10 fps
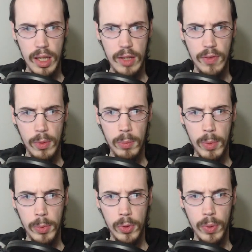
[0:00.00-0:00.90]
If I
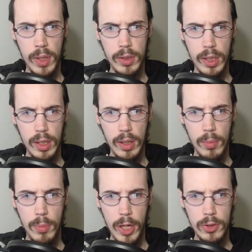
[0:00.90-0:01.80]
remember correctly,
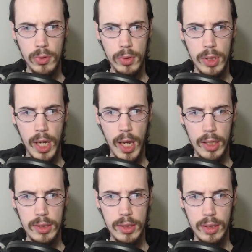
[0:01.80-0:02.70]
magical
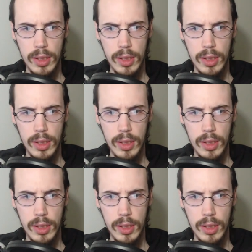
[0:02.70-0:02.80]
attacks